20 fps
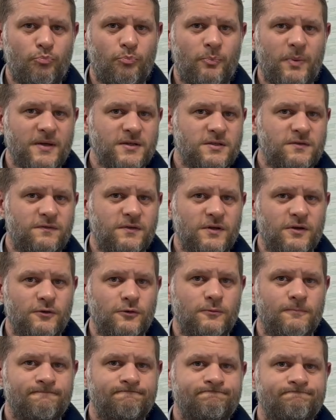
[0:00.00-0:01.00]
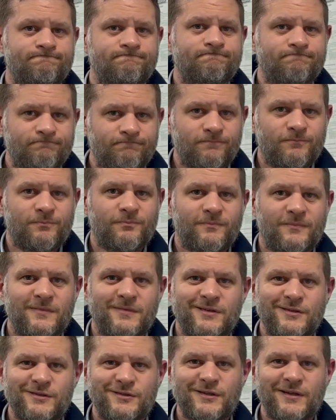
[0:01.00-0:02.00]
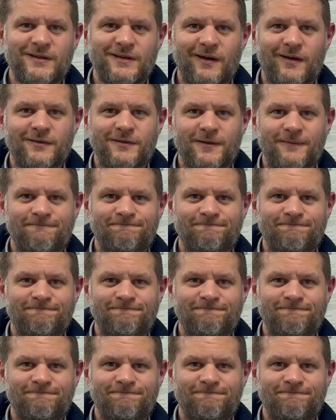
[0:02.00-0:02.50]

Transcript: best for you. See you later.